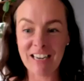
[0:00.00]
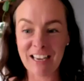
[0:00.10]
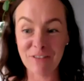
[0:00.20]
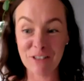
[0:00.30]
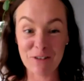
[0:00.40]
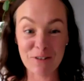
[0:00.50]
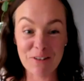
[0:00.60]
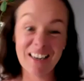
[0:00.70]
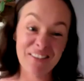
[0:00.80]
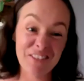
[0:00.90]
let's have
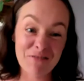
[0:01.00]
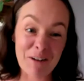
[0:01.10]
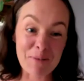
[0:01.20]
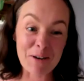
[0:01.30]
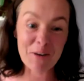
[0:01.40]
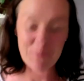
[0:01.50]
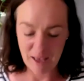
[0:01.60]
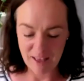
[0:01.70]
to wrap it up.